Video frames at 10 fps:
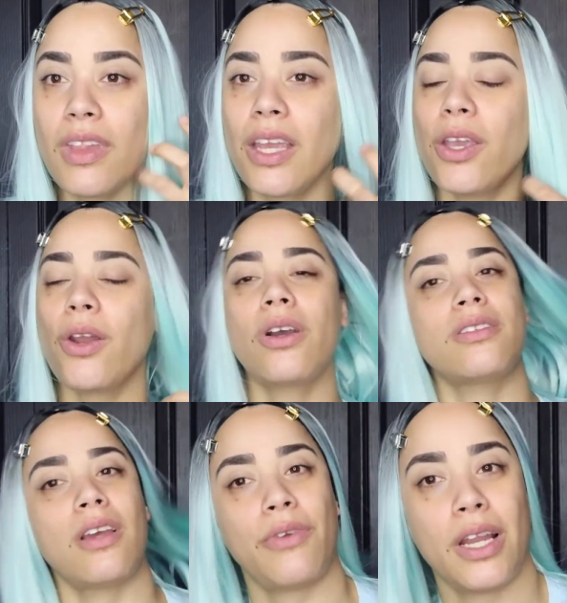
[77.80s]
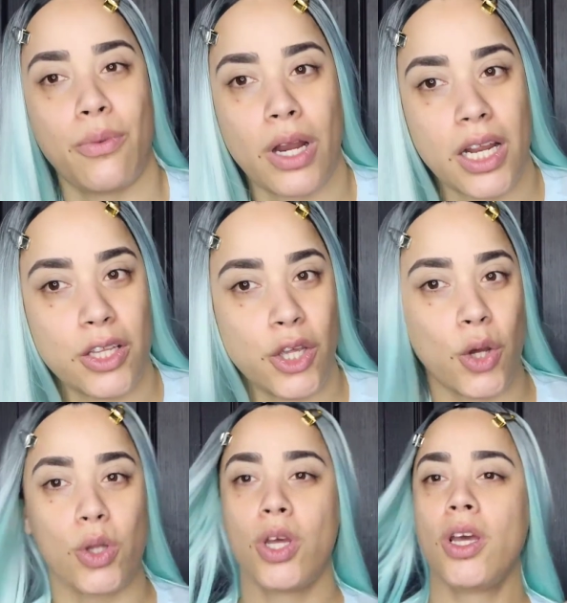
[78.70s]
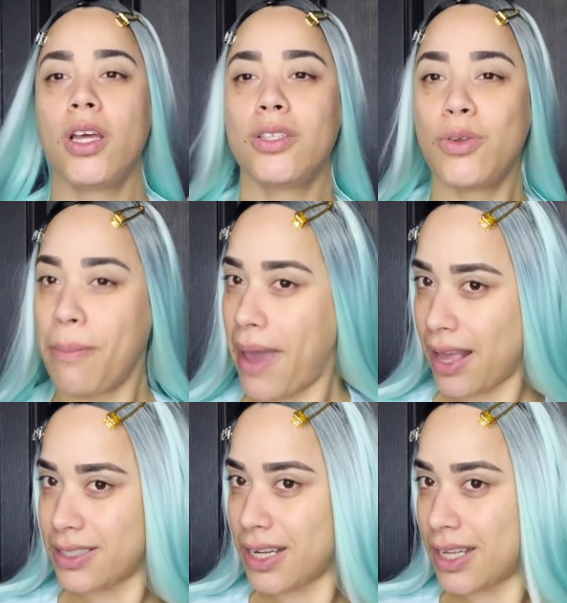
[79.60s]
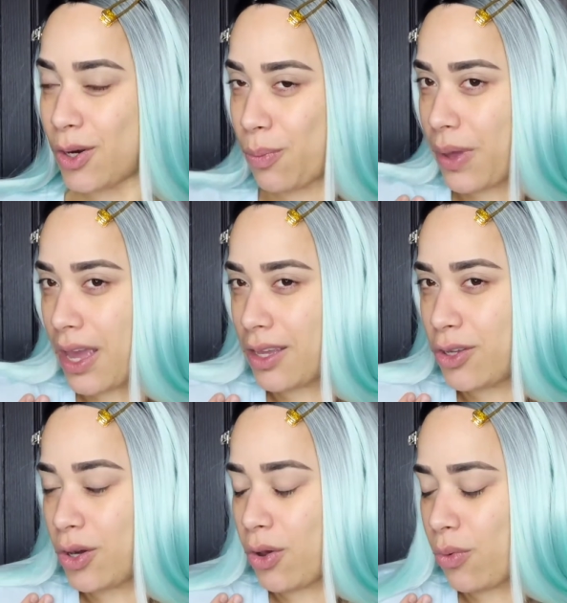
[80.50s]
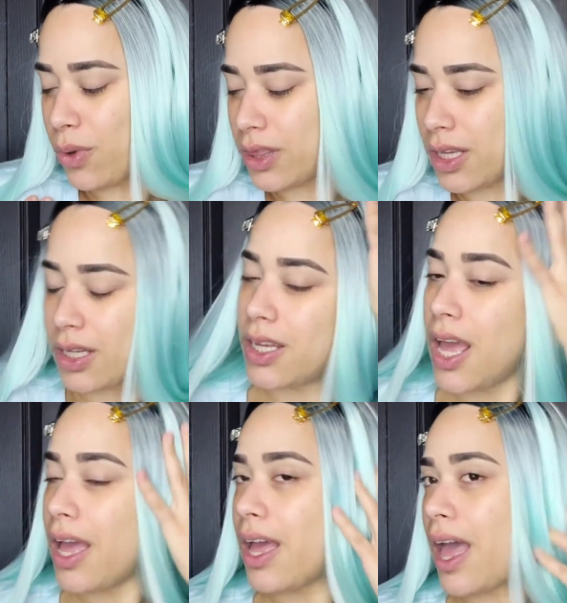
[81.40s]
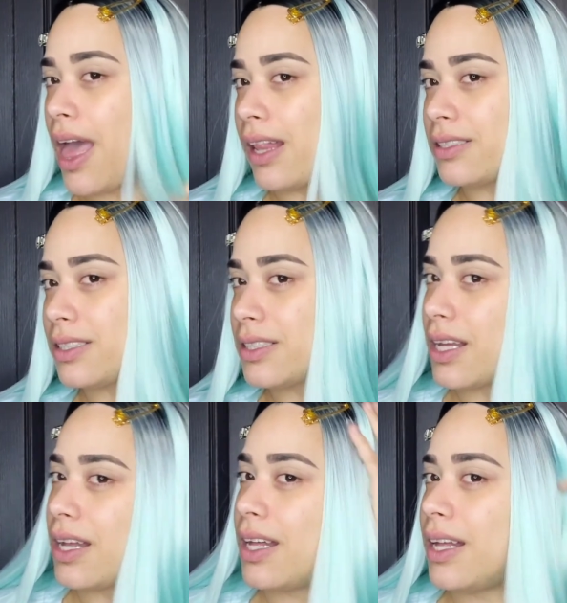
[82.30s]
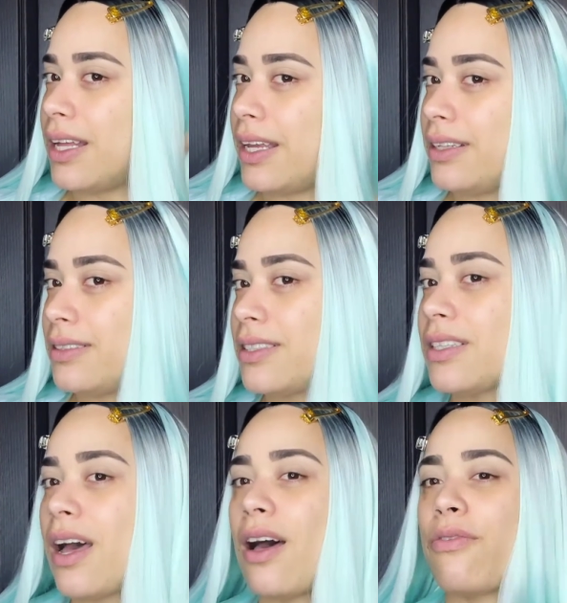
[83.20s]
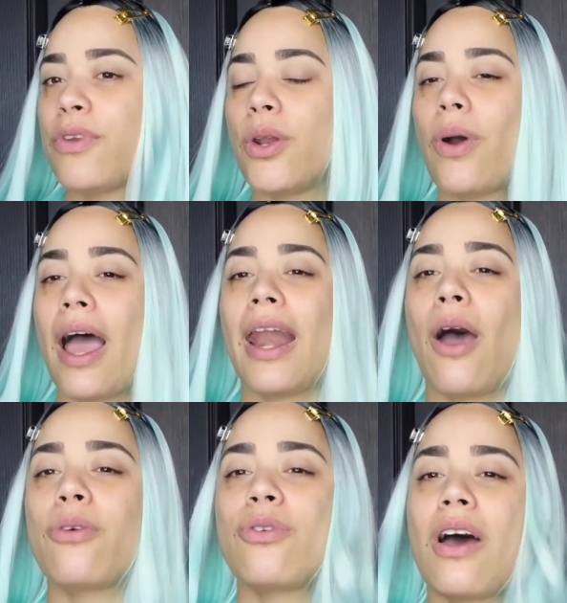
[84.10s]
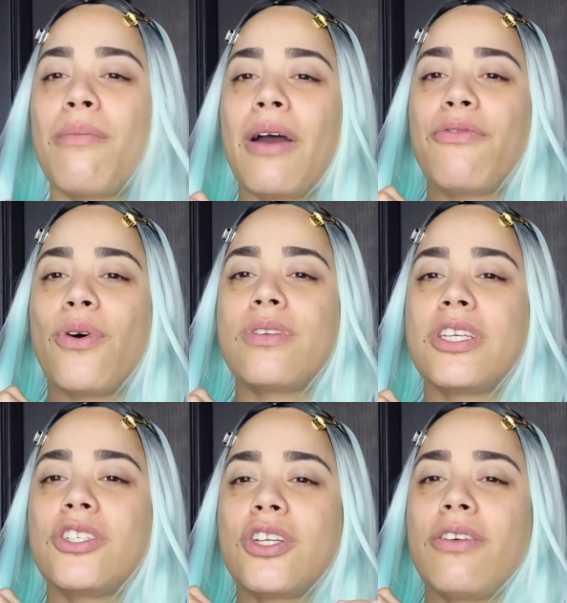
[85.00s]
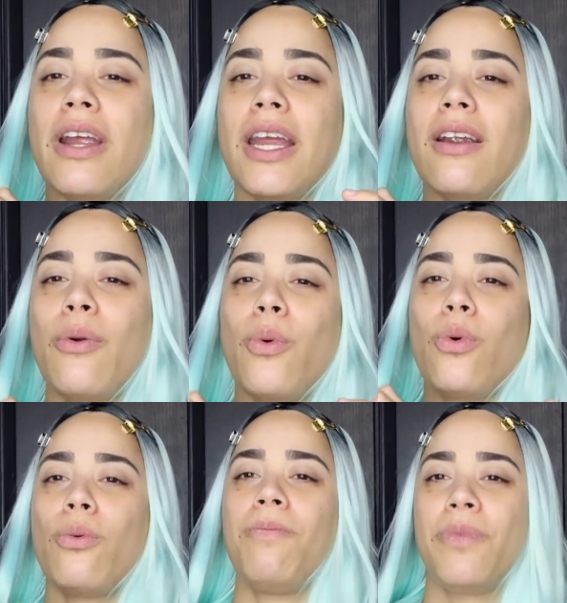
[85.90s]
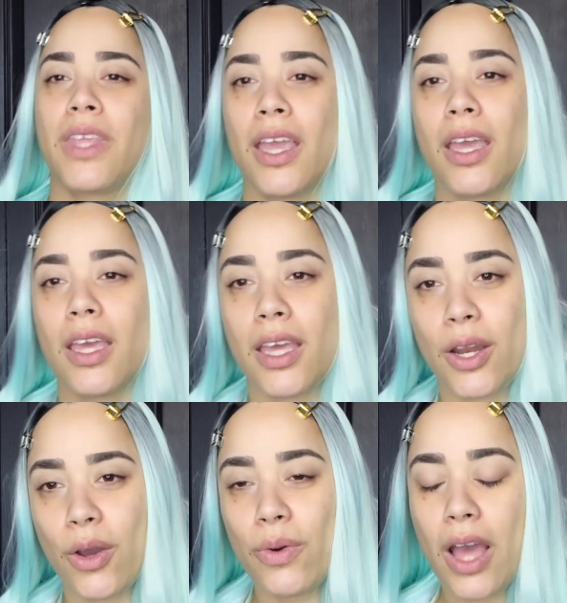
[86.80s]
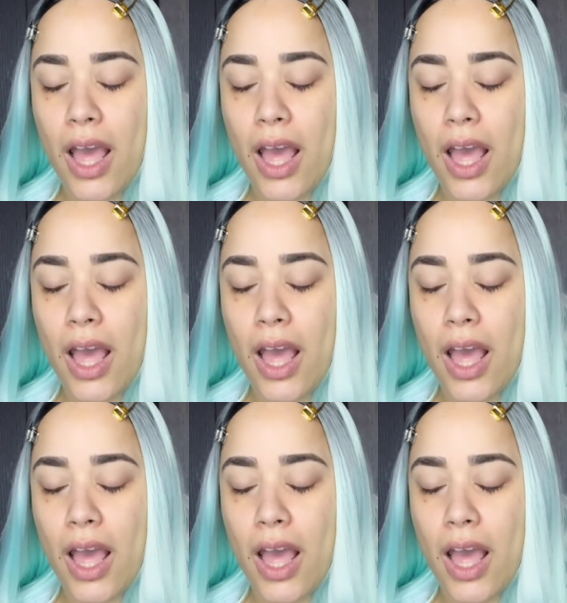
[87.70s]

you know, because I really wanted, you know, to match a little bit, you know, with the Elsa and stuff, you know. And I also have my Frozen shirt right here. Woo. No,